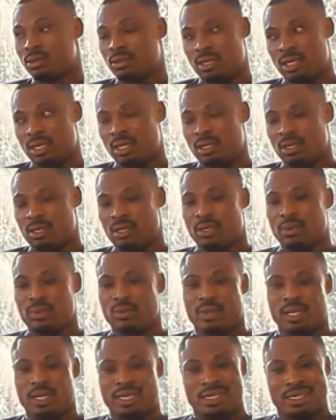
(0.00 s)
Okay?
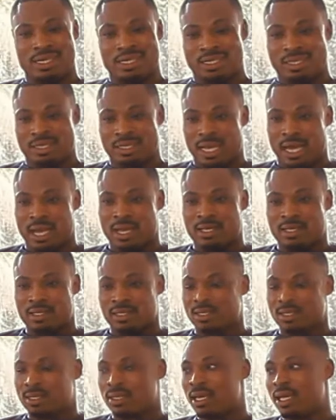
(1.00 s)
When he
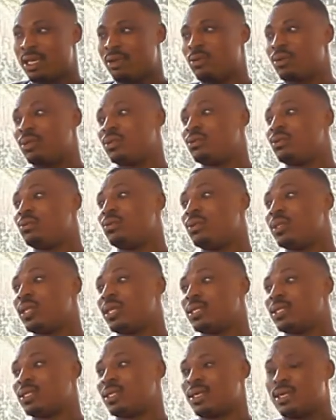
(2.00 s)
decides that he wants to do
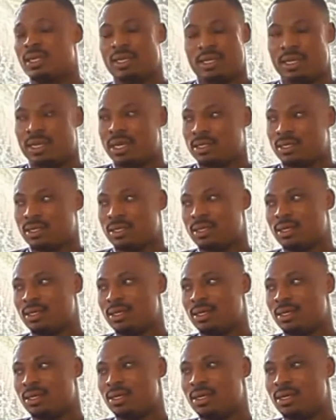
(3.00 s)
this, he does it.
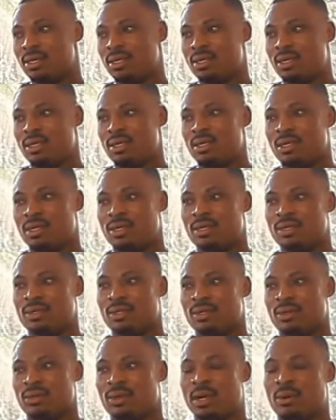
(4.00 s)

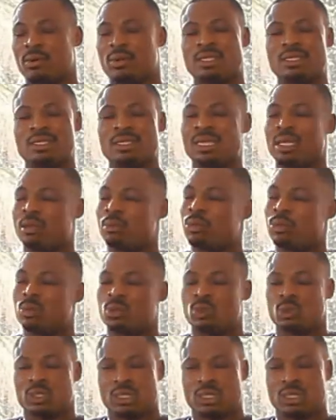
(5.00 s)
So I wasn't able to